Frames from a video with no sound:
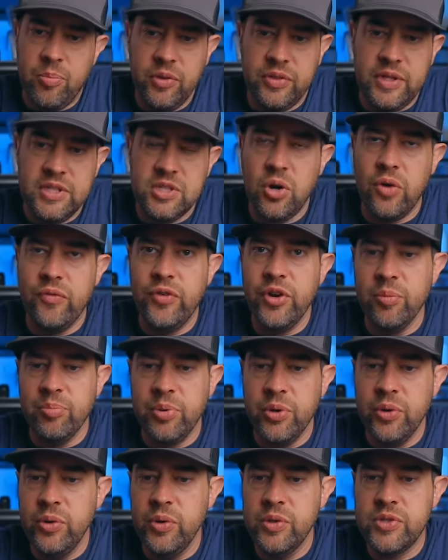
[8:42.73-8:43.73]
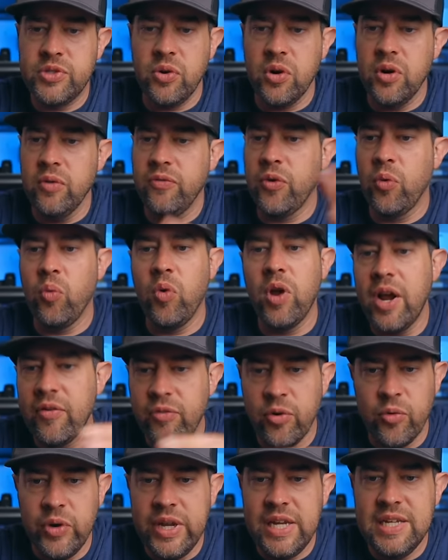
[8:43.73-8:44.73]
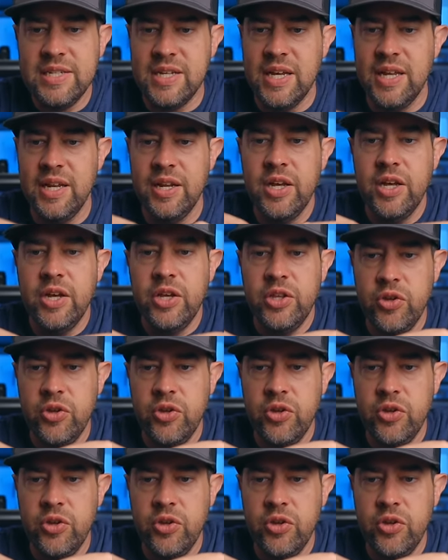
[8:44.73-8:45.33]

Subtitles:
to put these over your boots, or for whatever reason,